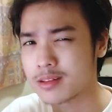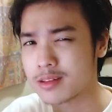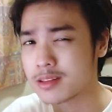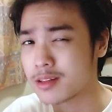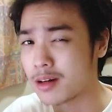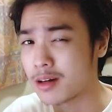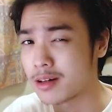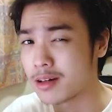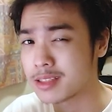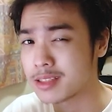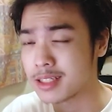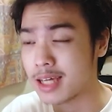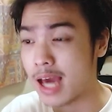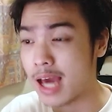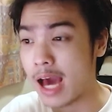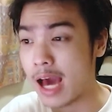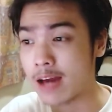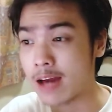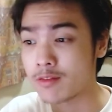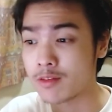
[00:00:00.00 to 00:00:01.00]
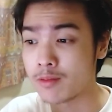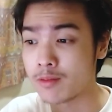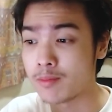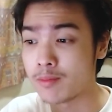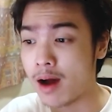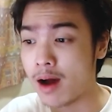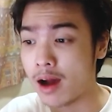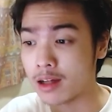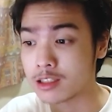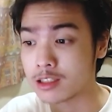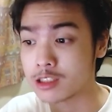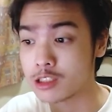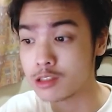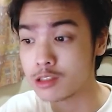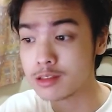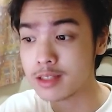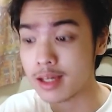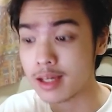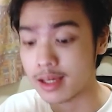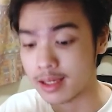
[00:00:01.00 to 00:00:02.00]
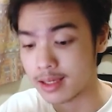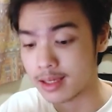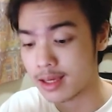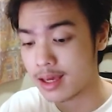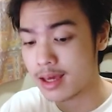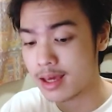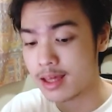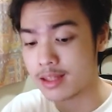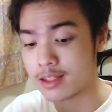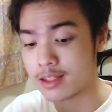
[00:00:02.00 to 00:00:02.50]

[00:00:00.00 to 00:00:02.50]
charging out of the box using the